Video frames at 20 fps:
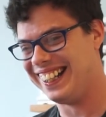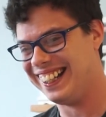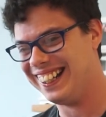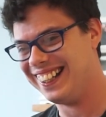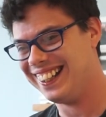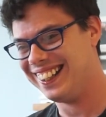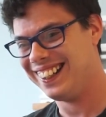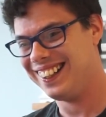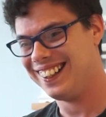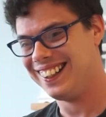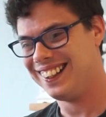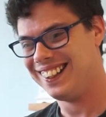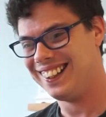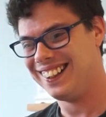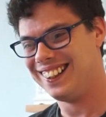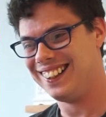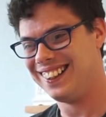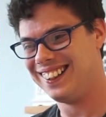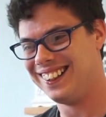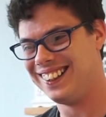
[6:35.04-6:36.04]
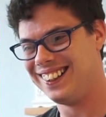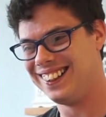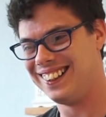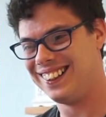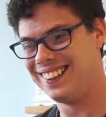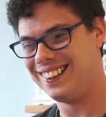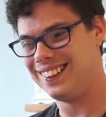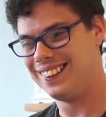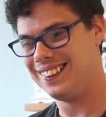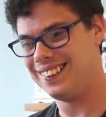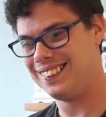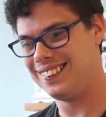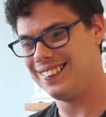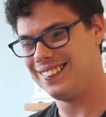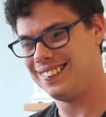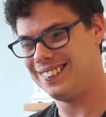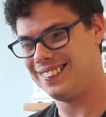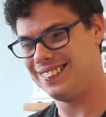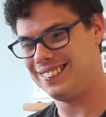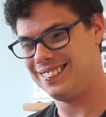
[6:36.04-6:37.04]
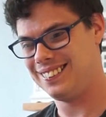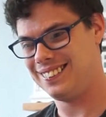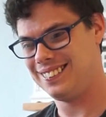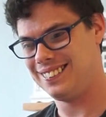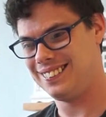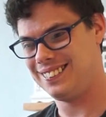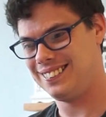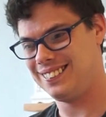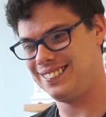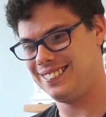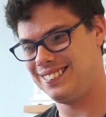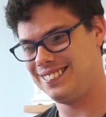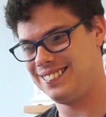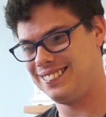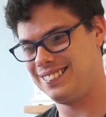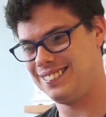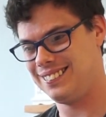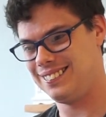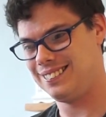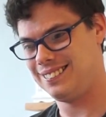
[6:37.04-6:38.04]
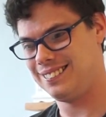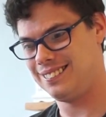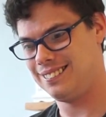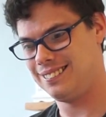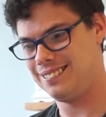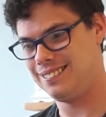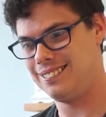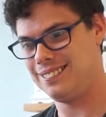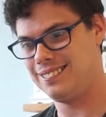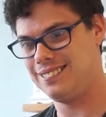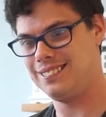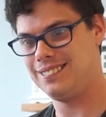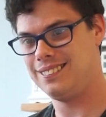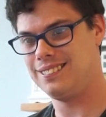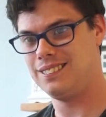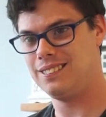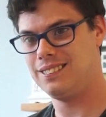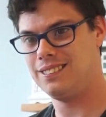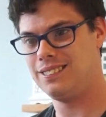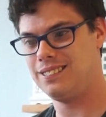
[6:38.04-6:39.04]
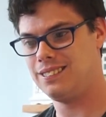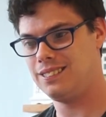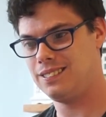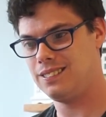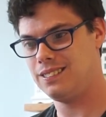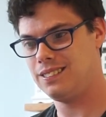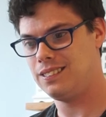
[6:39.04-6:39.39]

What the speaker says: No one is speaking in this clip.